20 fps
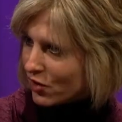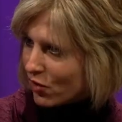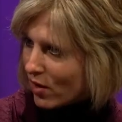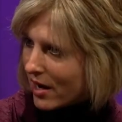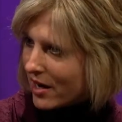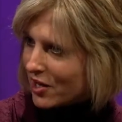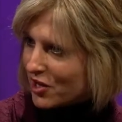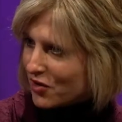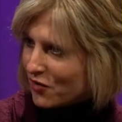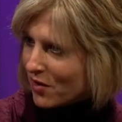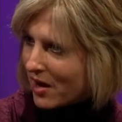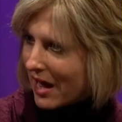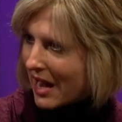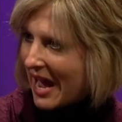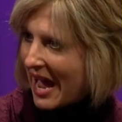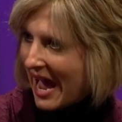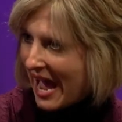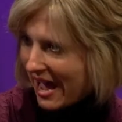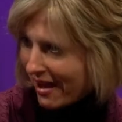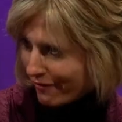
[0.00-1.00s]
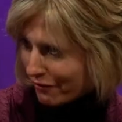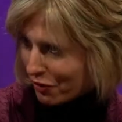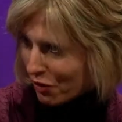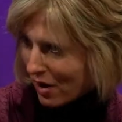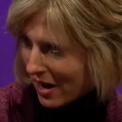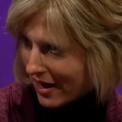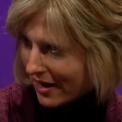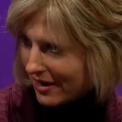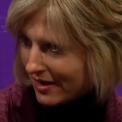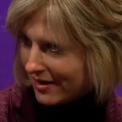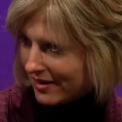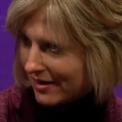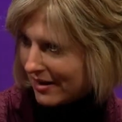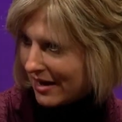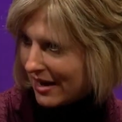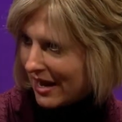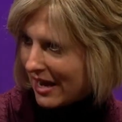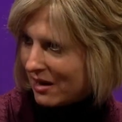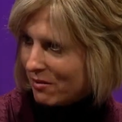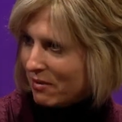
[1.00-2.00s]
credit, you've got to have credit,
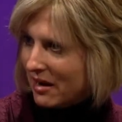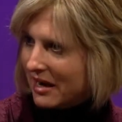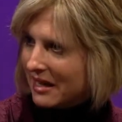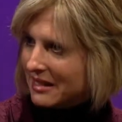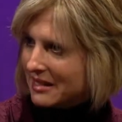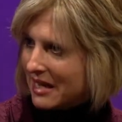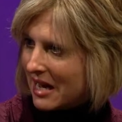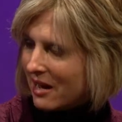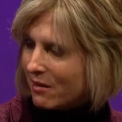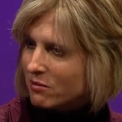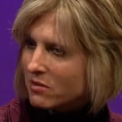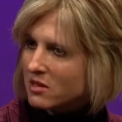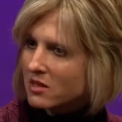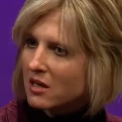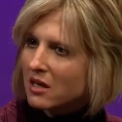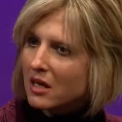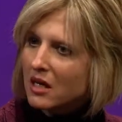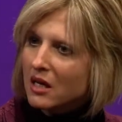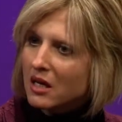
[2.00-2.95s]
and many times